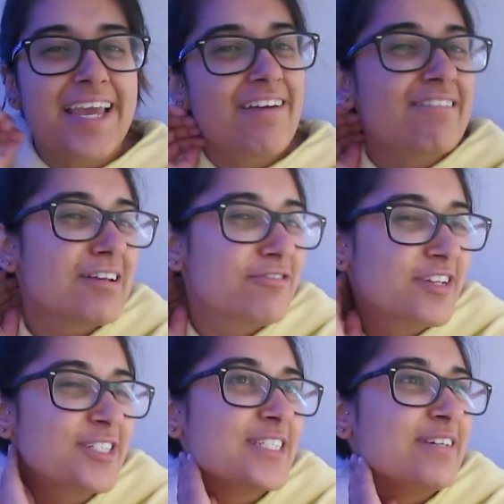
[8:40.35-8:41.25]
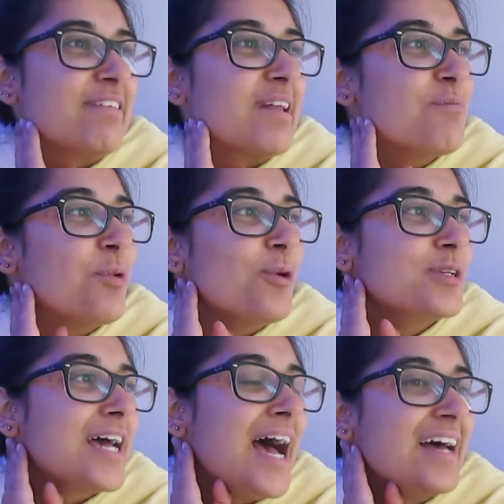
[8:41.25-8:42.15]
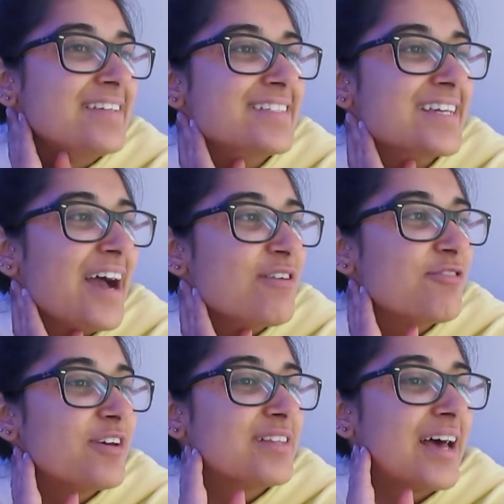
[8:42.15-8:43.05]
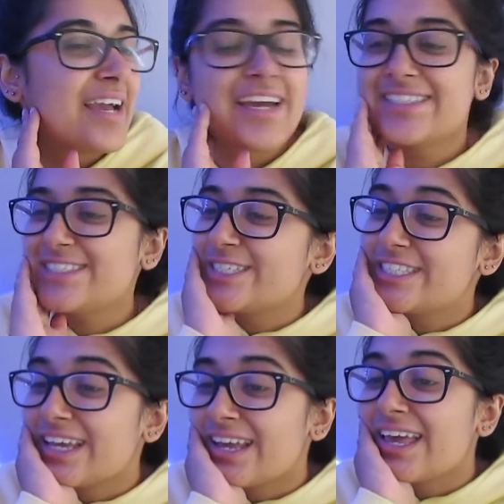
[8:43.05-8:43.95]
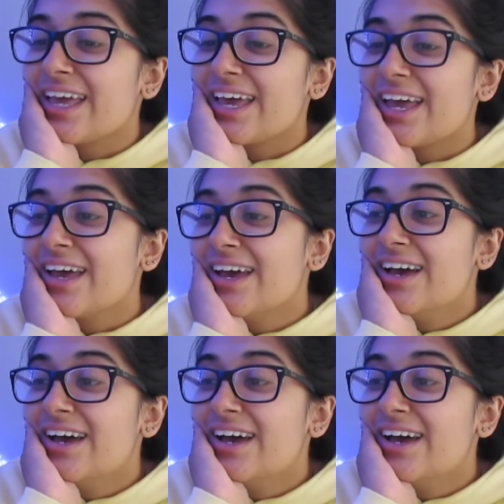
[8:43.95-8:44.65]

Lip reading: I get really fidgety when I'm bored, and I feel like just sitting here